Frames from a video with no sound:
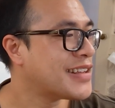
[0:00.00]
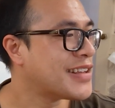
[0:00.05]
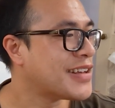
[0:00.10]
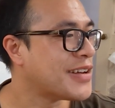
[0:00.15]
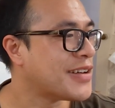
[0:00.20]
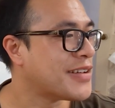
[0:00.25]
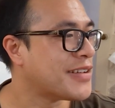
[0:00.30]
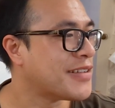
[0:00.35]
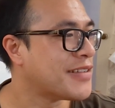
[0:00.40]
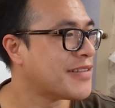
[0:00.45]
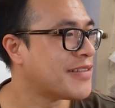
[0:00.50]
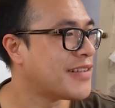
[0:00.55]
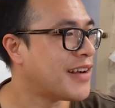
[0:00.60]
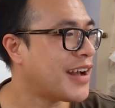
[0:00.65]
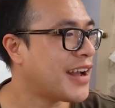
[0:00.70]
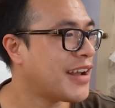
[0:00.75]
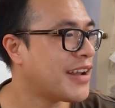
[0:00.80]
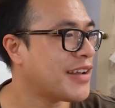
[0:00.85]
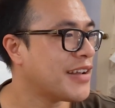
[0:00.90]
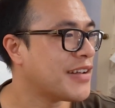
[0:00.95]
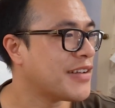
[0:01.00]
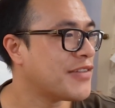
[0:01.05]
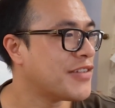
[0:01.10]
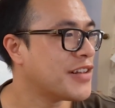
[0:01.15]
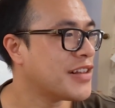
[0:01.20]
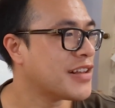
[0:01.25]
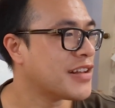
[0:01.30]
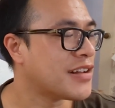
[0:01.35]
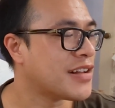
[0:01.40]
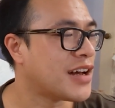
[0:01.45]
so I
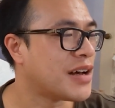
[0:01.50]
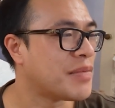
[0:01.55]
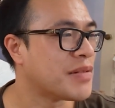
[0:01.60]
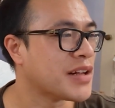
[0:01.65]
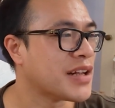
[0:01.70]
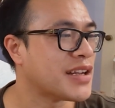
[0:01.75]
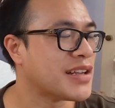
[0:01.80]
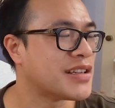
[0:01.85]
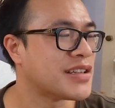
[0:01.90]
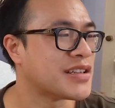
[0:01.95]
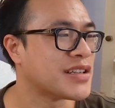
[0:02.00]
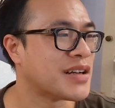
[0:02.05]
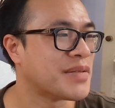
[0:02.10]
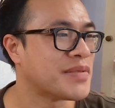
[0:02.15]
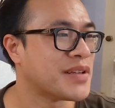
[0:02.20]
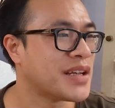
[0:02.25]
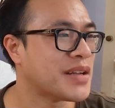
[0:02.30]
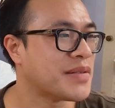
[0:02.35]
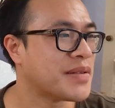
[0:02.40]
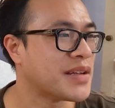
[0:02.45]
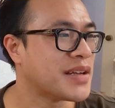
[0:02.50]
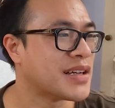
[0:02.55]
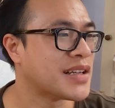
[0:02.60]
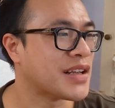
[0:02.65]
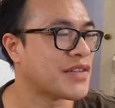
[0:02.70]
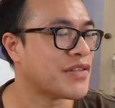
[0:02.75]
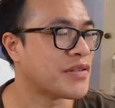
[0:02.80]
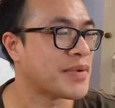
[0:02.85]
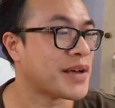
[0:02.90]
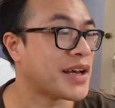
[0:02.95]
feel a little obligated to just update because
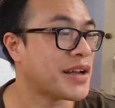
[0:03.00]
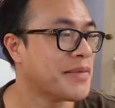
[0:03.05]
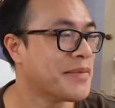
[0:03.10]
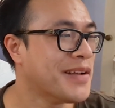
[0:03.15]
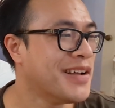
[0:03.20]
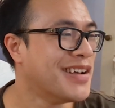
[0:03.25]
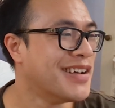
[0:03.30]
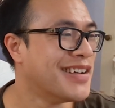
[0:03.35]
I feel bad.